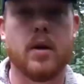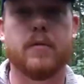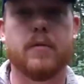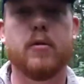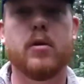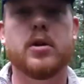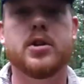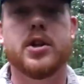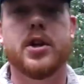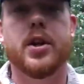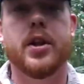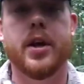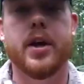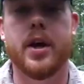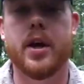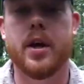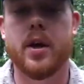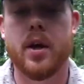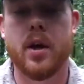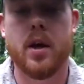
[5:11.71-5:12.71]

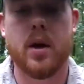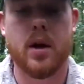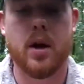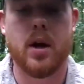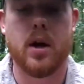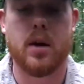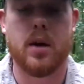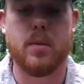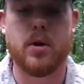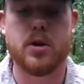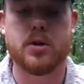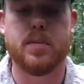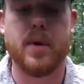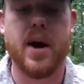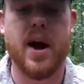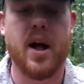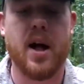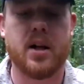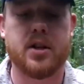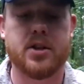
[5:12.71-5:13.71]
Unfortunately, most
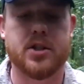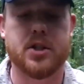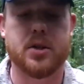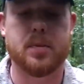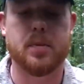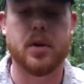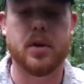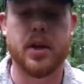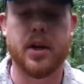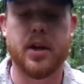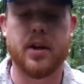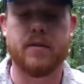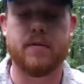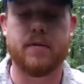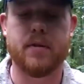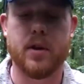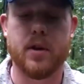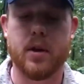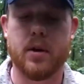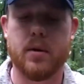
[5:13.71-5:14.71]
biologists
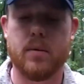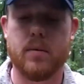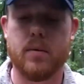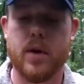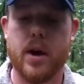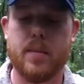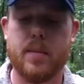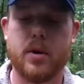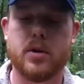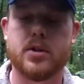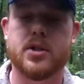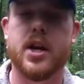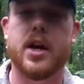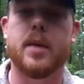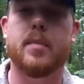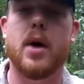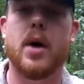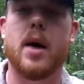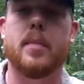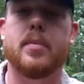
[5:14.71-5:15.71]
believe that rainbow
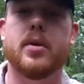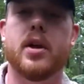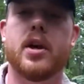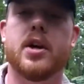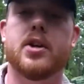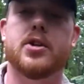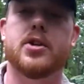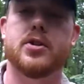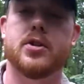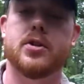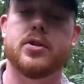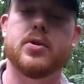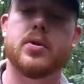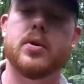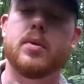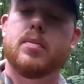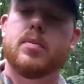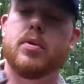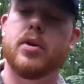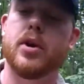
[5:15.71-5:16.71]
snake populations are
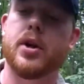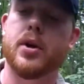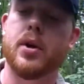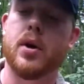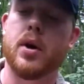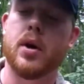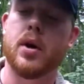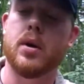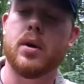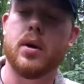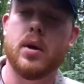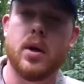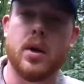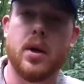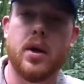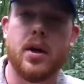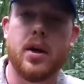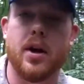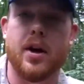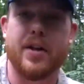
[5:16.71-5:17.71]
doing pretty good.
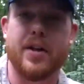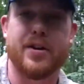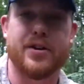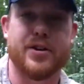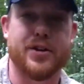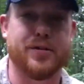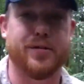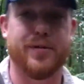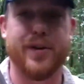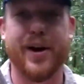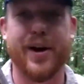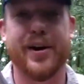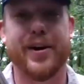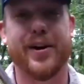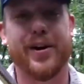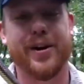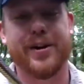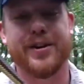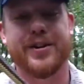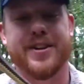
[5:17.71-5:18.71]
They're just
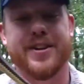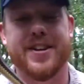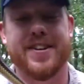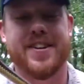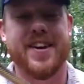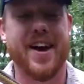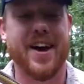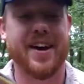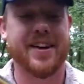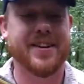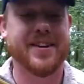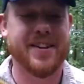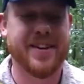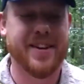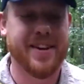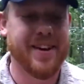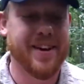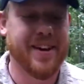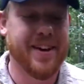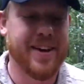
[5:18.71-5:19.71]
very hard to detect,
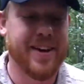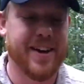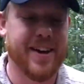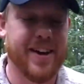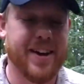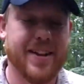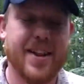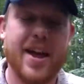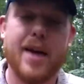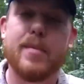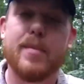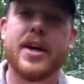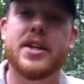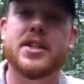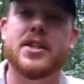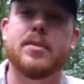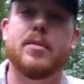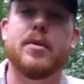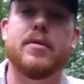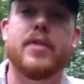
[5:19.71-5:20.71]
and that
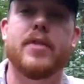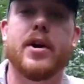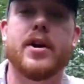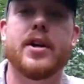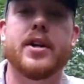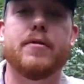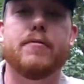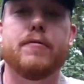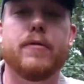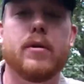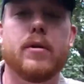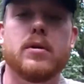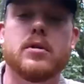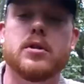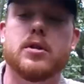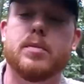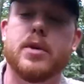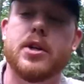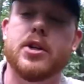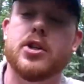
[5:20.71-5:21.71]
makes them a very
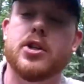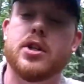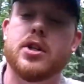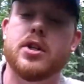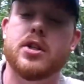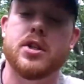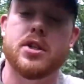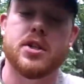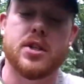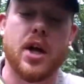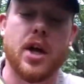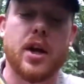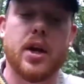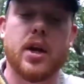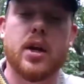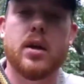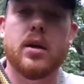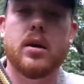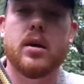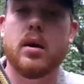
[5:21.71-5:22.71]
difficult species to
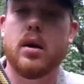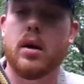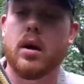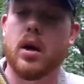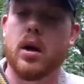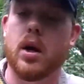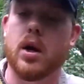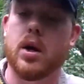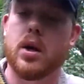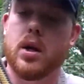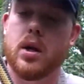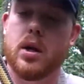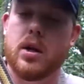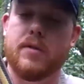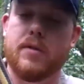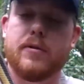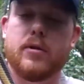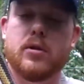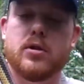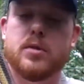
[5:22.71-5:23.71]
study and a
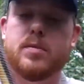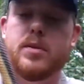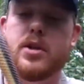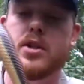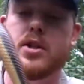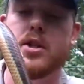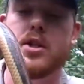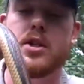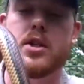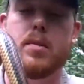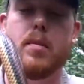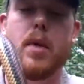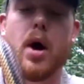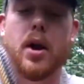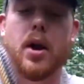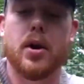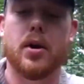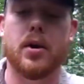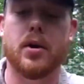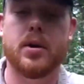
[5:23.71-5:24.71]
difficult species to
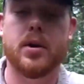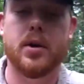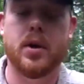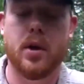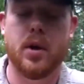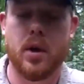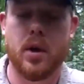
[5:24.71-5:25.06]
monitor.